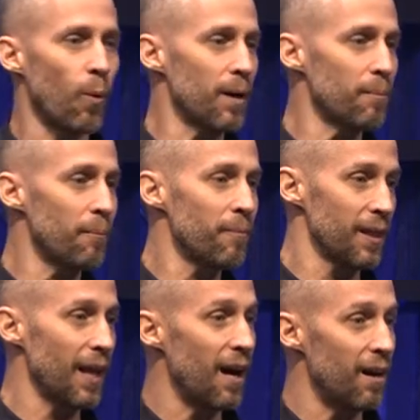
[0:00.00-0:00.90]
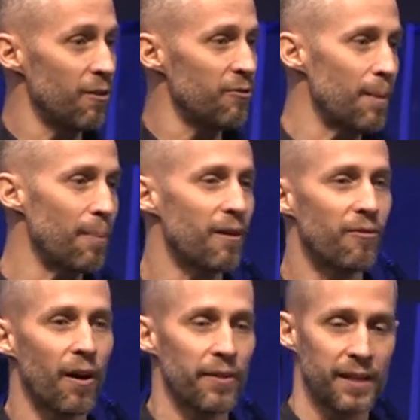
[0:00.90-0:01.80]
one love
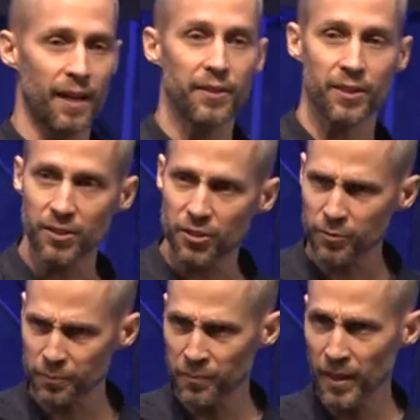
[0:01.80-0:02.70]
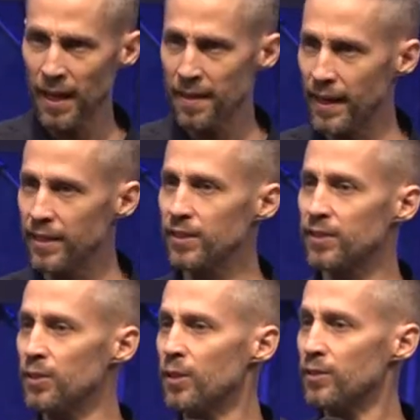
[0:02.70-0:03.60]
above all the others, then
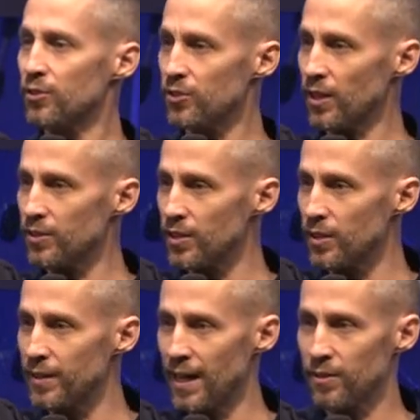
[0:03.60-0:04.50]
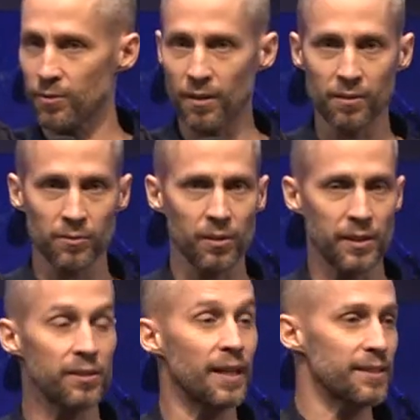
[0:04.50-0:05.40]
you start to go down the wrong road.
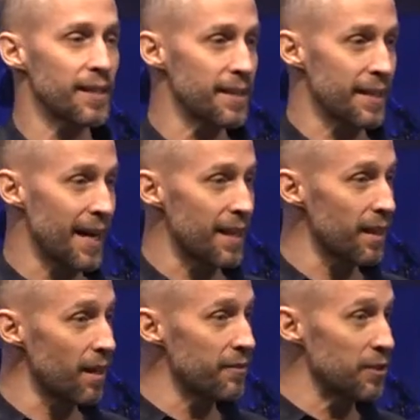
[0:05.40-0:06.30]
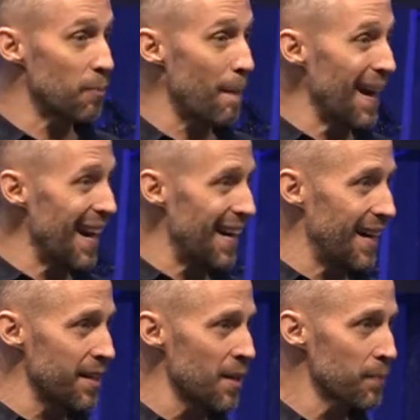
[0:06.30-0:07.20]
It's not saying that that love is
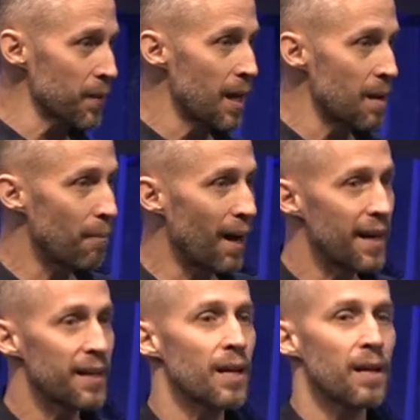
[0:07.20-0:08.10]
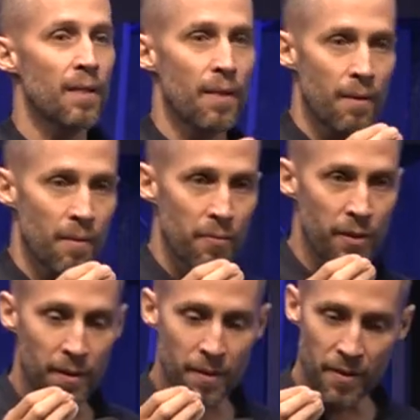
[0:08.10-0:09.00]
bad, but
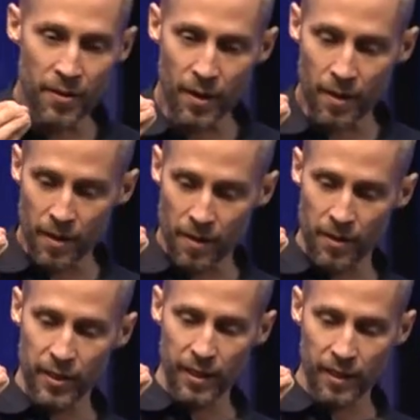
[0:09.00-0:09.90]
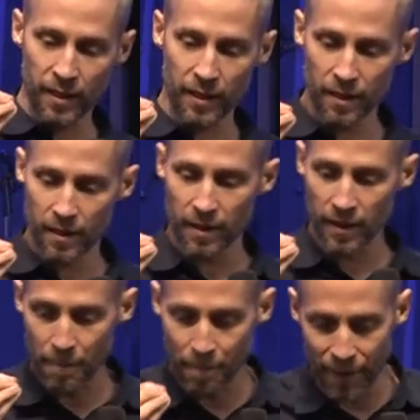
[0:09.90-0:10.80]
the, the, the
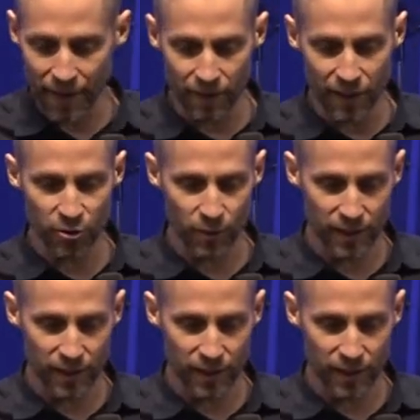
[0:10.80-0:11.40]
the marriage